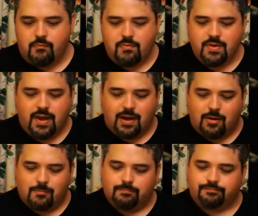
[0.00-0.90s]

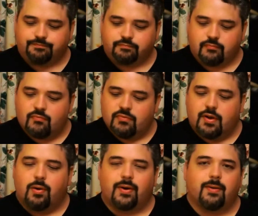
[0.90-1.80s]
Now,
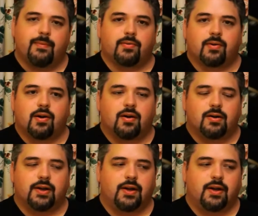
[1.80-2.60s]
don't get me wrong.